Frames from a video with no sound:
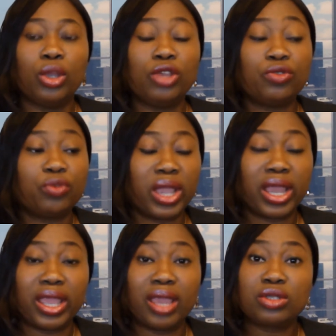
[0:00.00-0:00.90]
If we
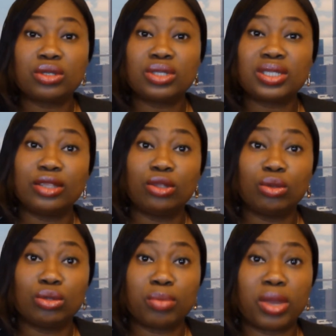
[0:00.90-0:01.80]
are able to set
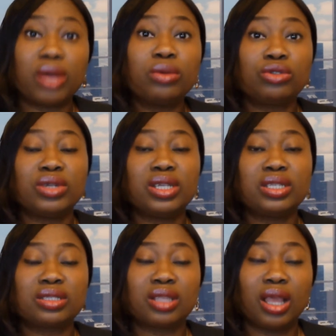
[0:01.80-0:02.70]
those
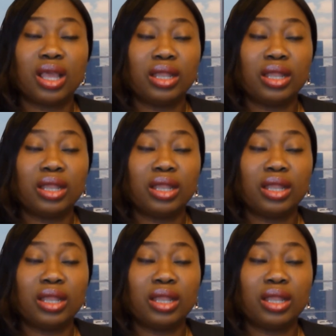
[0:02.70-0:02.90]
boundaries,